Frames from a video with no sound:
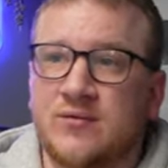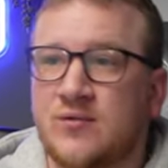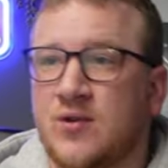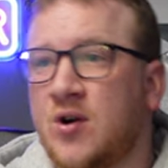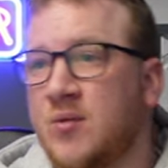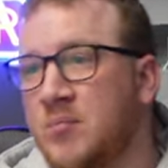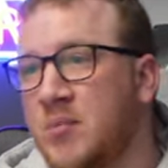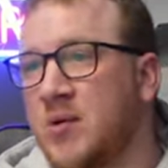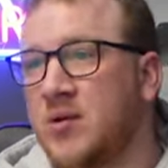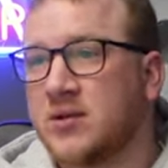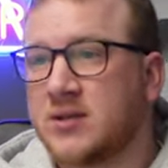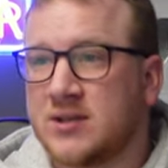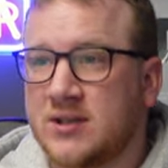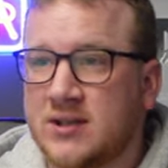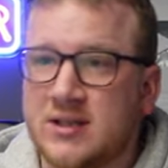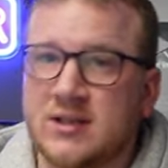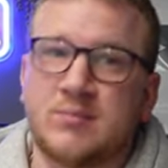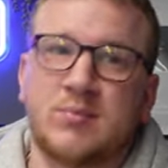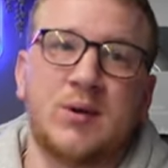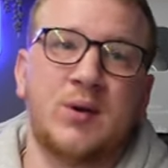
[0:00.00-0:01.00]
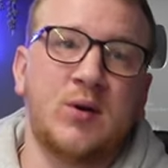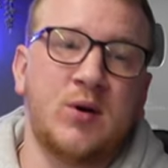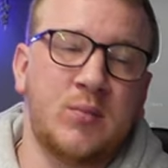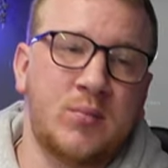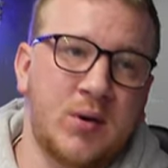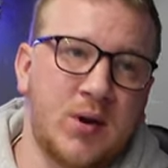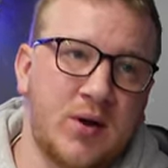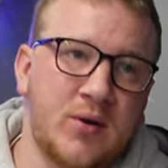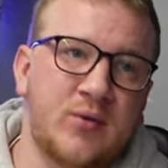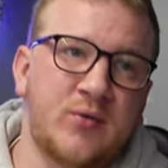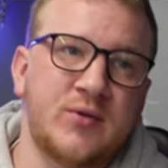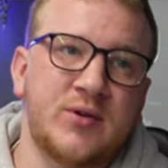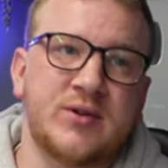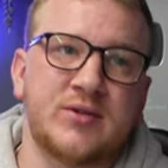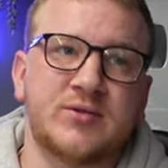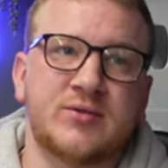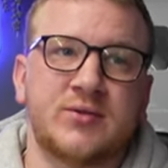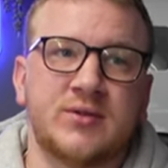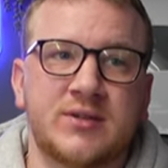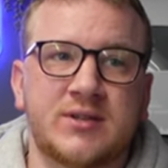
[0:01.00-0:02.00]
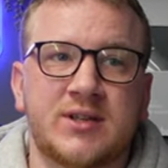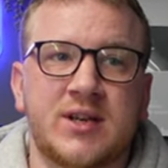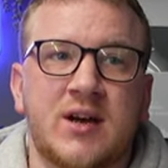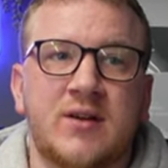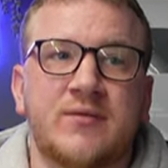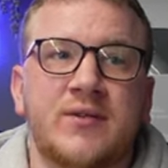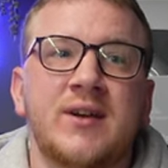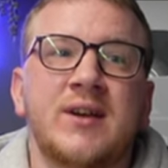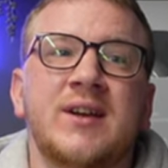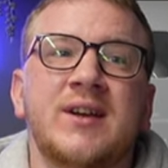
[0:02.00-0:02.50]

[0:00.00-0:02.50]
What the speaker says: rot boxes, blah, blah, blah, all this sort of stuff.